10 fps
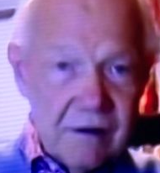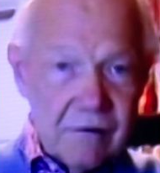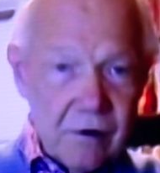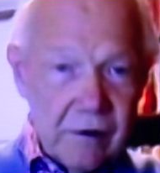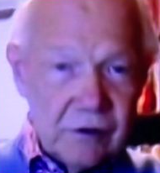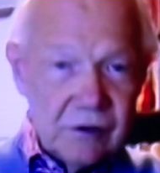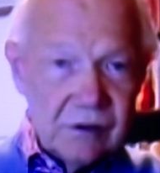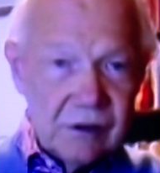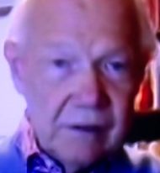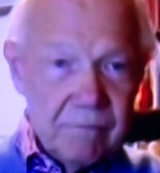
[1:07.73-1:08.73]

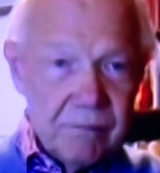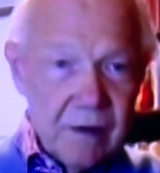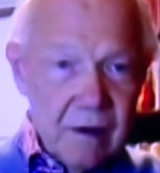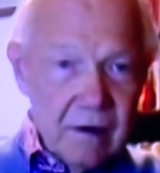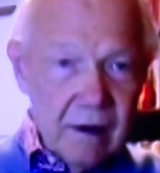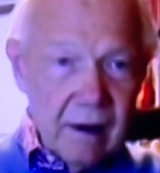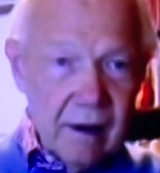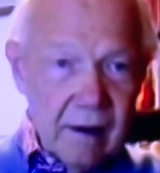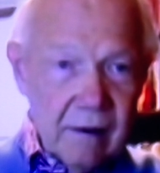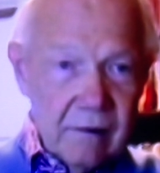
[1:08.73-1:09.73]
urgency,
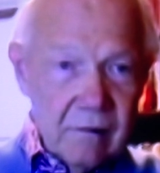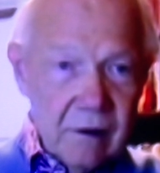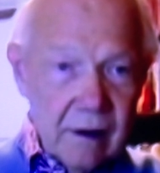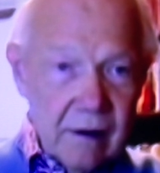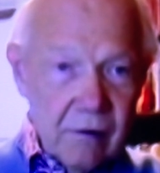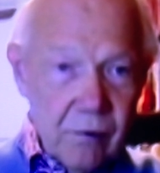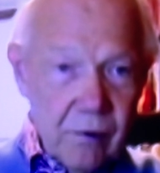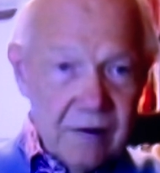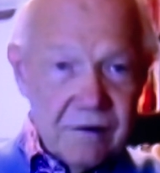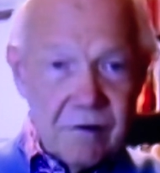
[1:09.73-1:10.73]
and
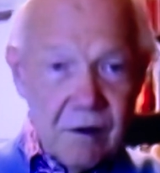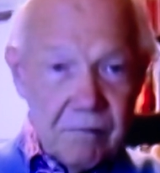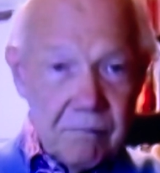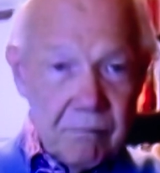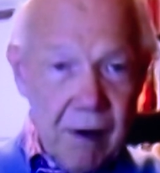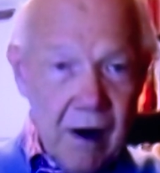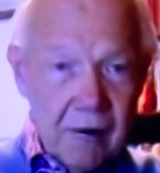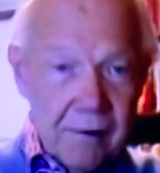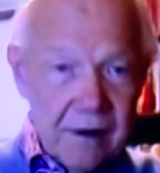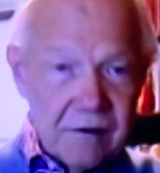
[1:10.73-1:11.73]
raising the bar,
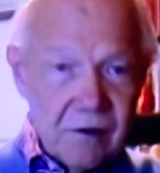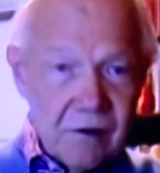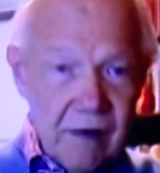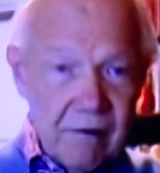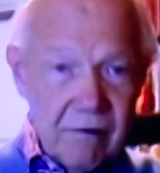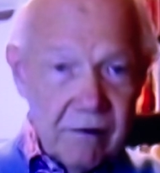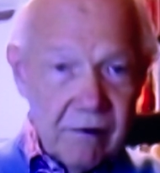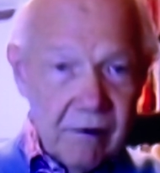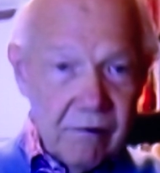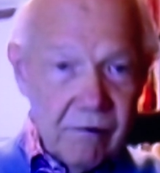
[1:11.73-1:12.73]
raising the level
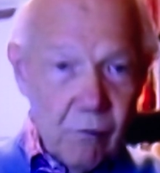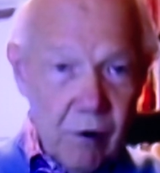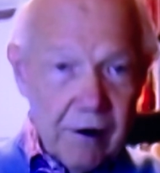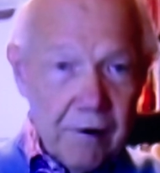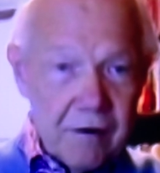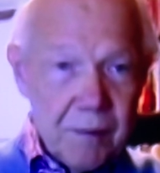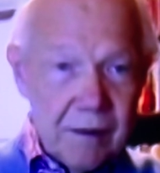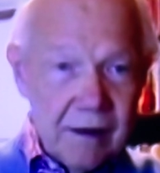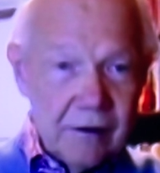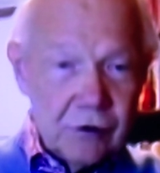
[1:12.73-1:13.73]
of what our
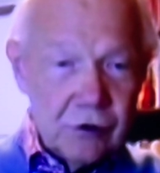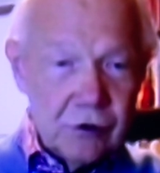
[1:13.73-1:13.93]
expectations should